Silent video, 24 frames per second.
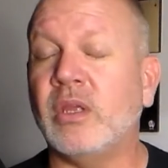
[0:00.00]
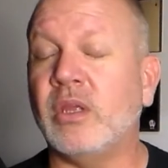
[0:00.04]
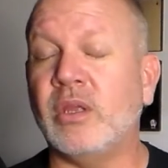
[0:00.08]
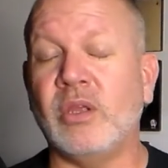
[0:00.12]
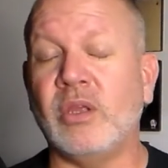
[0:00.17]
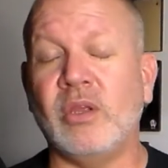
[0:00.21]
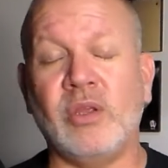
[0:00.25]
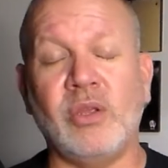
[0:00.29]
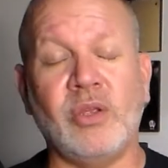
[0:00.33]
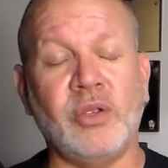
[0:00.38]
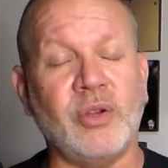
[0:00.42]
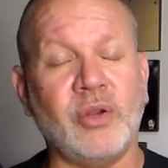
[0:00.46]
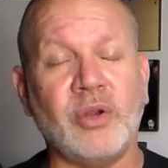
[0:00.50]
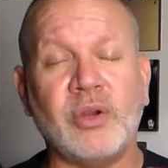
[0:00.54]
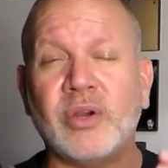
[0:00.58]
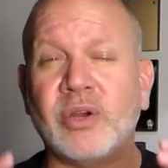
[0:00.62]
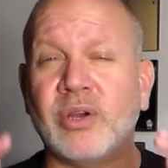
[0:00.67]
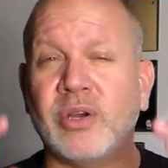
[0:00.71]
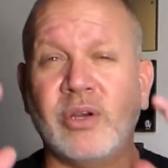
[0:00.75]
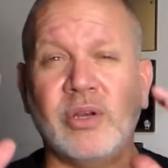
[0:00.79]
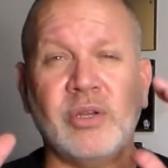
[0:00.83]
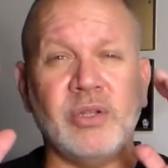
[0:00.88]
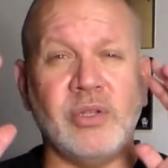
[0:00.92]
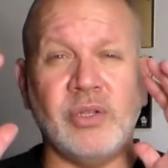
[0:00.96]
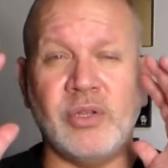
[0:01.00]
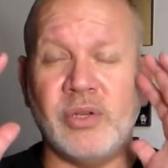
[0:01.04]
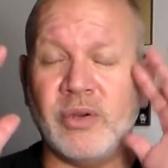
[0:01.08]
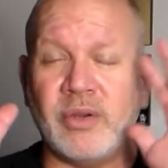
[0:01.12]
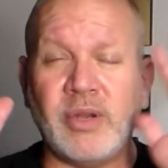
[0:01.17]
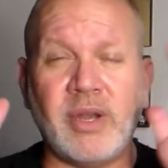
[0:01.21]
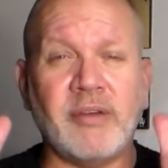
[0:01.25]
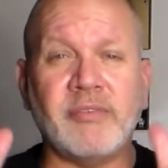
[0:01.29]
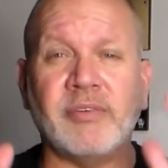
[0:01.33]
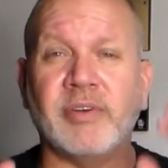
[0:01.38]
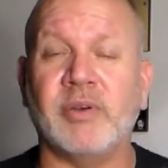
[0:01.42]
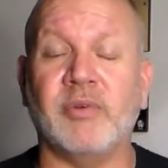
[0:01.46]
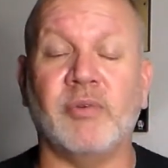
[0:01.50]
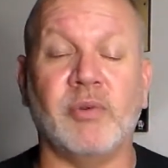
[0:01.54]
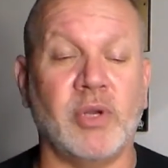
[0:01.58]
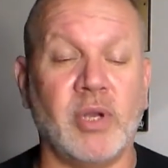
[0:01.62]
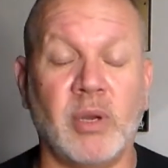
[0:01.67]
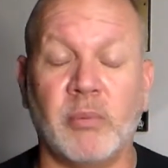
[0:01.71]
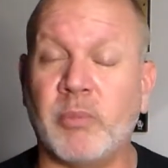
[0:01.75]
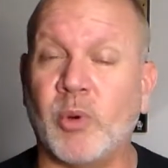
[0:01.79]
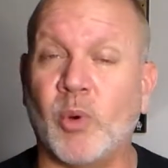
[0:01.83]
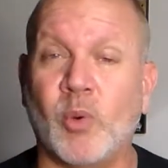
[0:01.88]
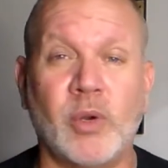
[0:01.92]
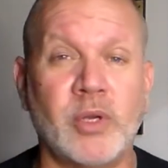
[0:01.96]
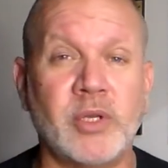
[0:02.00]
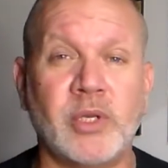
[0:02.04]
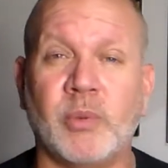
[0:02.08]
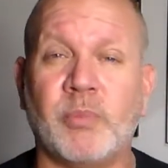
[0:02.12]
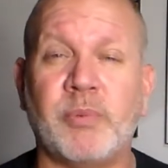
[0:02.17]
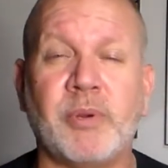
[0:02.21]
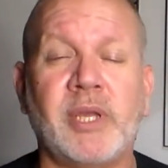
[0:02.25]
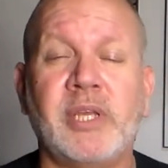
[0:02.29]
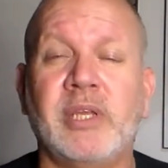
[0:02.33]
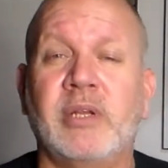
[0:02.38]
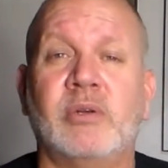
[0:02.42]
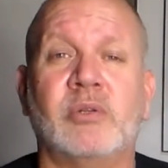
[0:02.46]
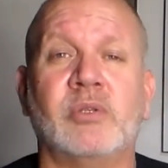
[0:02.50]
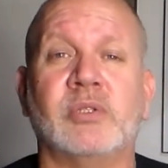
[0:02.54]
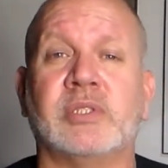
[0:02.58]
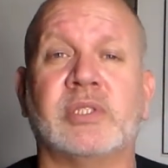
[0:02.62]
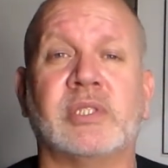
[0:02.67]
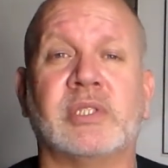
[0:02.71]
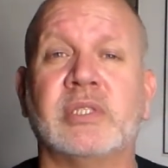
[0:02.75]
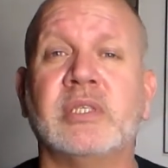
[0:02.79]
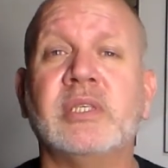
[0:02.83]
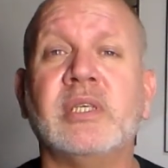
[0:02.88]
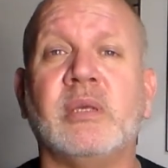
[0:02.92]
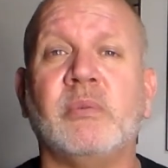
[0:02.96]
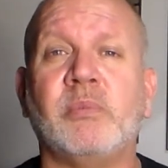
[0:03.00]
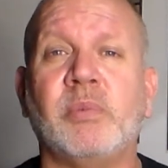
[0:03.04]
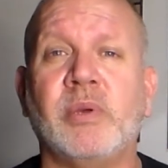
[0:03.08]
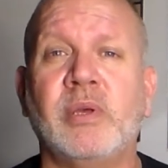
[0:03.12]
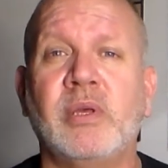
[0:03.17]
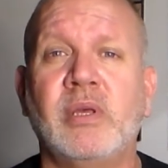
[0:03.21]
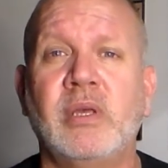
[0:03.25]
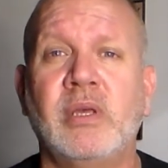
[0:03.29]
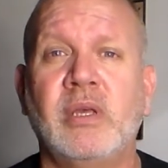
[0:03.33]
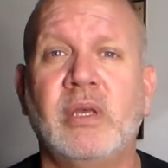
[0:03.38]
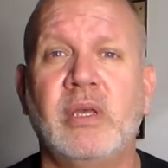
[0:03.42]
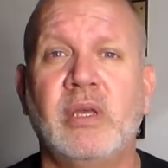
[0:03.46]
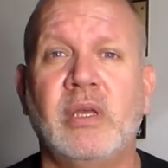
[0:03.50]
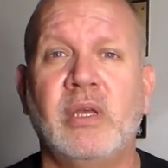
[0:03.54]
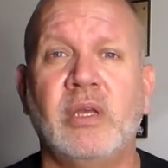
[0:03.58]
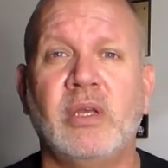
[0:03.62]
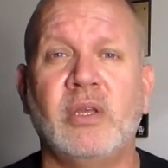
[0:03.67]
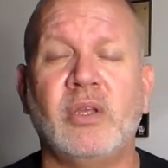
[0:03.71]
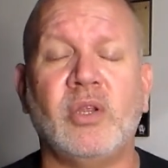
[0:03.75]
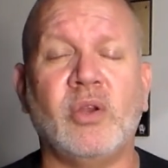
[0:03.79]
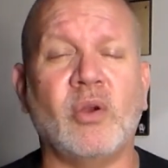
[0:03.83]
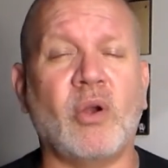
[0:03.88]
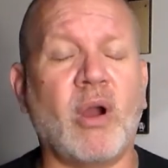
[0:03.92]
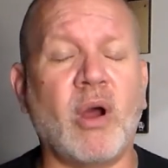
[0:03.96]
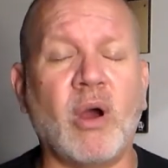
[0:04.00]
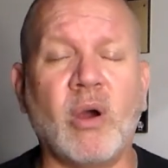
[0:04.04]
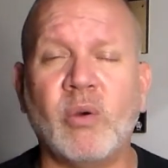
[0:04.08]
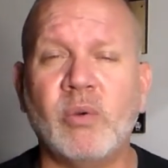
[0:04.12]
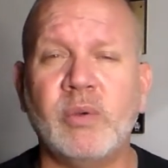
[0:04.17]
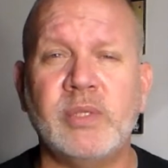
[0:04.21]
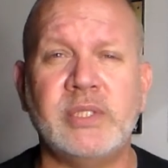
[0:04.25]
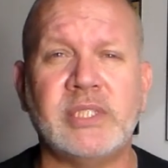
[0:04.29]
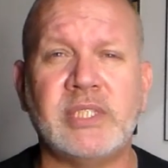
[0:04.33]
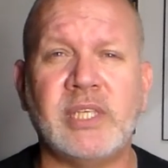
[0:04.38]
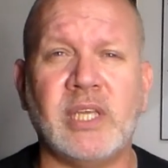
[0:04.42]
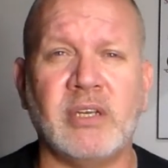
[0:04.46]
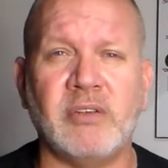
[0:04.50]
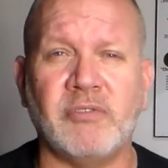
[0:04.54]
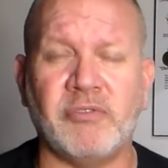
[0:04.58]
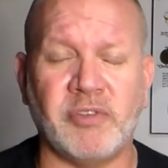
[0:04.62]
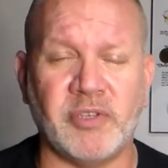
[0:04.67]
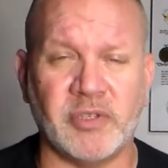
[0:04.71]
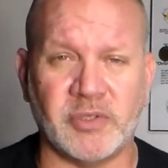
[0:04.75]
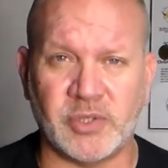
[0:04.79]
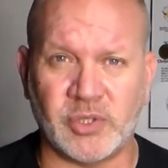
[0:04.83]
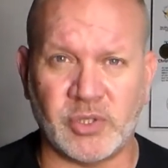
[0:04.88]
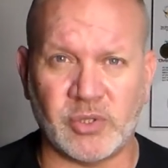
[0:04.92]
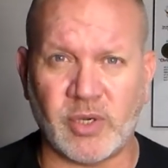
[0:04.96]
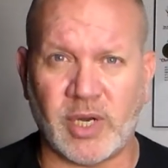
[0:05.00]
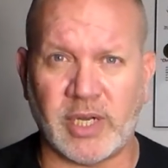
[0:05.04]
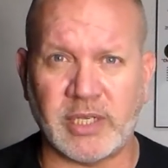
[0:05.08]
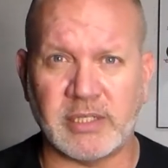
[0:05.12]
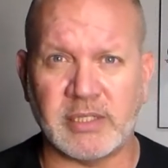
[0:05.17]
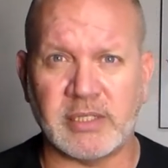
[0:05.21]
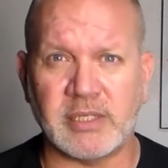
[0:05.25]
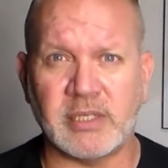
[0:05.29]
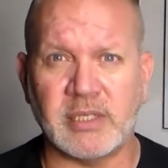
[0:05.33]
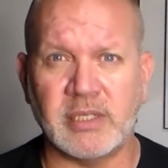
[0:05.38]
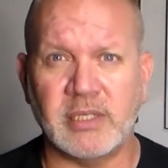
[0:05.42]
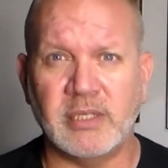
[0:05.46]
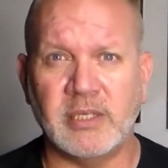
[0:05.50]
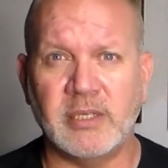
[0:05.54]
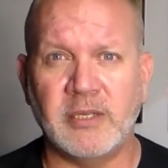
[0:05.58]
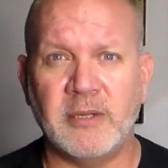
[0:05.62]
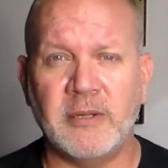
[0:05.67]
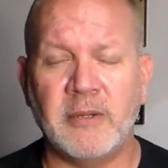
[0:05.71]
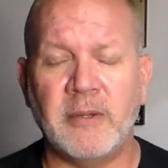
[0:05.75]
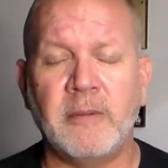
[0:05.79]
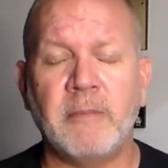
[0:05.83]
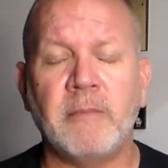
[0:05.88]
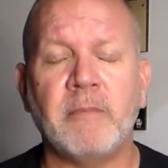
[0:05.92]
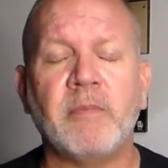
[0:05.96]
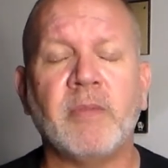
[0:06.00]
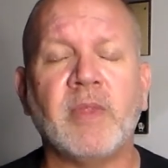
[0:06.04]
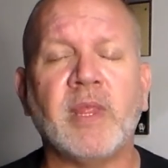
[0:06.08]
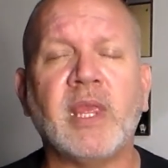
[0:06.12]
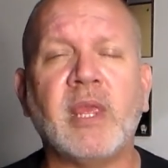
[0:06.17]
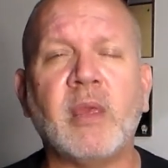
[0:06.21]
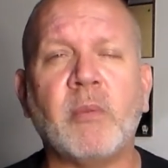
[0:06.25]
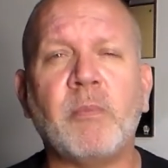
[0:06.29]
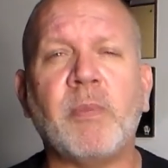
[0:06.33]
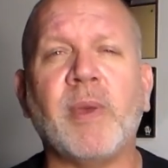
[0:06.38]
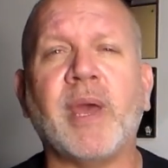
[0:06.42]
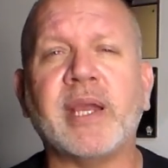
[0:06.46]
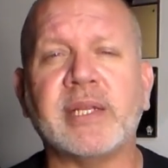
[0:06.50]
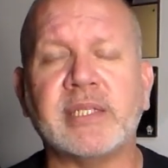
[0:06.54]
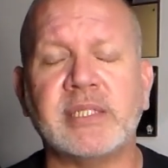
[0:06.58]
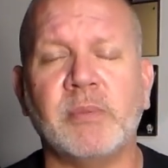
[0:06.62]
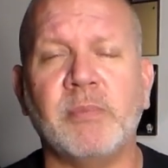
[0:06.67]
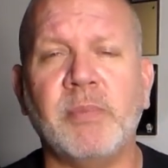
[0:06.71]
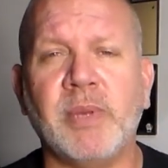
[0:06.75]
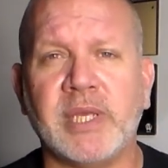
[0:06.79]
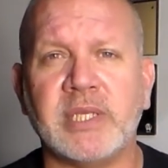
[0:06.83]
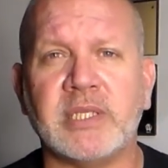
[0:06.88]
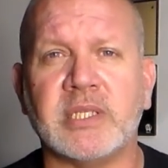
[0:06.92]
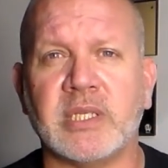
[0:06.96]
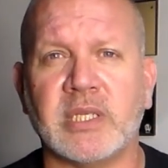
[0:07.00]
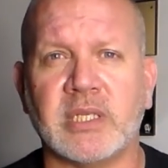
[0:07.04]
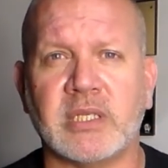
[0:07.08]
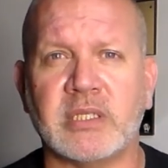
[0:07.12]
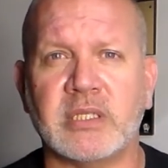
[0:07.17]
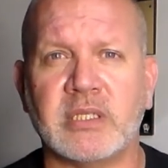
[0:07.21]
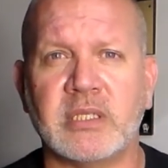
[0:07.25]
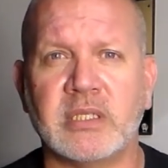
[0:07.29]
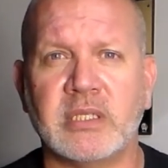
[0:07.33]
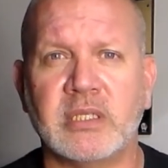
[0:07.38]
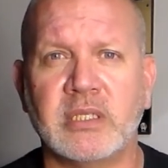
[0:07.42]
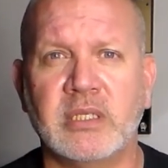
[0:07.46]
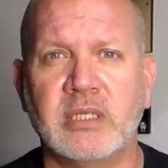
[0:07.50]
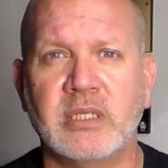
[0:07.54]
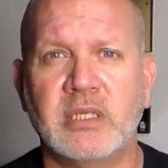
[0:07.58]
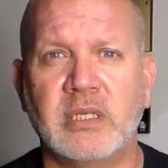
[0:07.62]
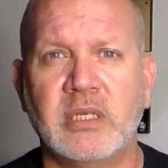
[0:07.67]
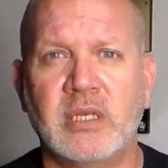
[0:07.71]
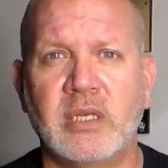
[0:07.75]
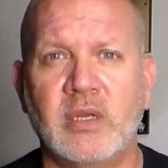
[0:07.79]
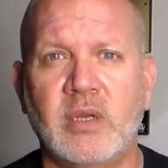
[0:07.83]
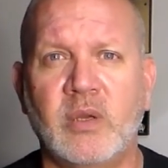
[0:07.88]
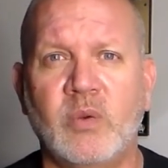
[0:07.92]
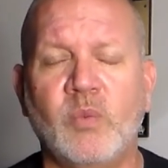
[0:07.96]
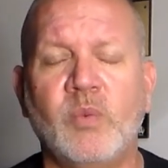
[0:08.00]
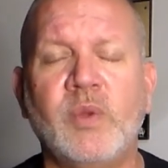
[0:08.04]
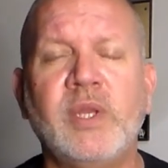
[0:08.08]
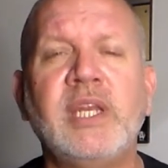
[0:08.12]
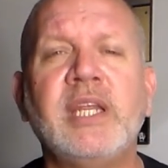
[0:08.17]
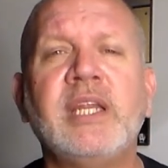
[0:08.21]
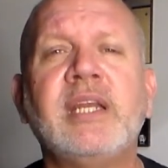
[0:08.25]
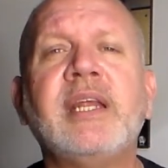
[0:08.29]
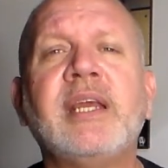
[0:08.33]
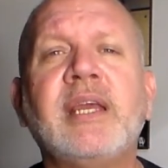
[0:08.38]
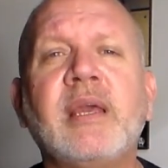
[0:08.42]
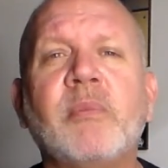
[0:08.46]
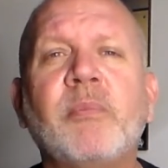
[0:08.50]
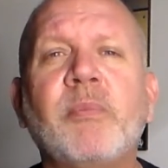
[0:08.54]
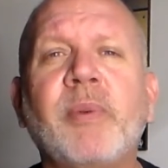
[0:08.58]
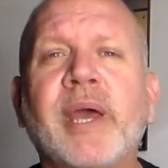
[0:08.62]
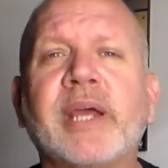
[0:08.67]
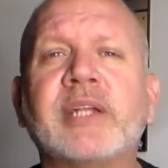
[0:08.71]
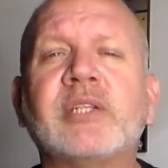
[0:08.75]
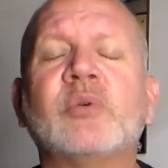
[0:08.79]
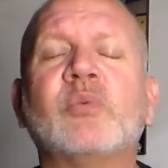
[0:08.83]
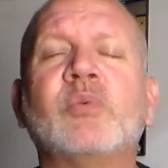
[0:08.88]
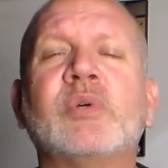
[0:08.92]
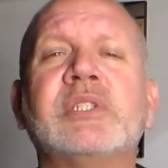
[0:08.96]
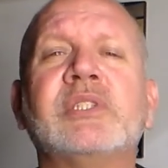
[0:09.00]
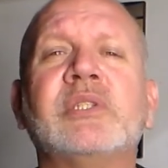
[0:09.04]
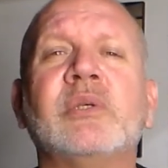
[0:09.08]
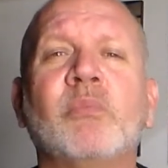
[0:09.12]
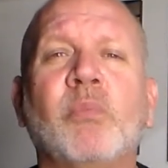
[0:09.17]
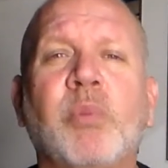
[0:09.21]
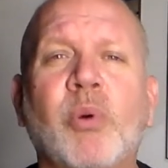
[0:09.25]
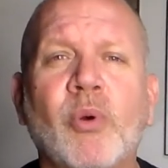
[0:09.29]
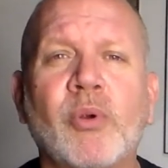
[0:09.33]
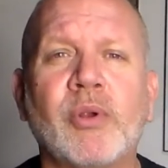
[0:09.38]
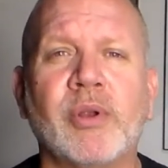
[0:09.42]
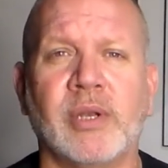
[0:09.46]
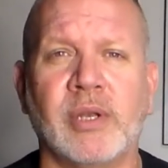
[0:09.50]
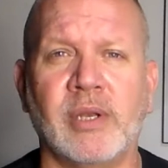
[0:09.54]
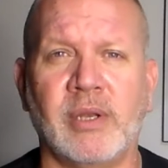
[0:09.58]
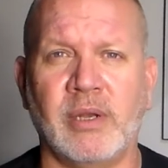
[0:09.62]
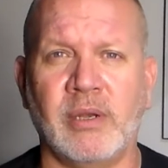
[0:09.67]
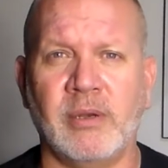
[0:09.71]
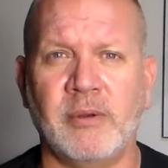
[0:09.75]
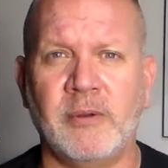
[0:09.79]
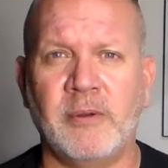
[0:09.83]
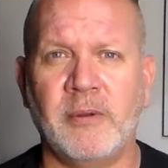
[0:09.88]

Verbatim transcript: you're you're never number one you're probably going to sleep you're always going to feel stressed get back to basics we need to get back to what's important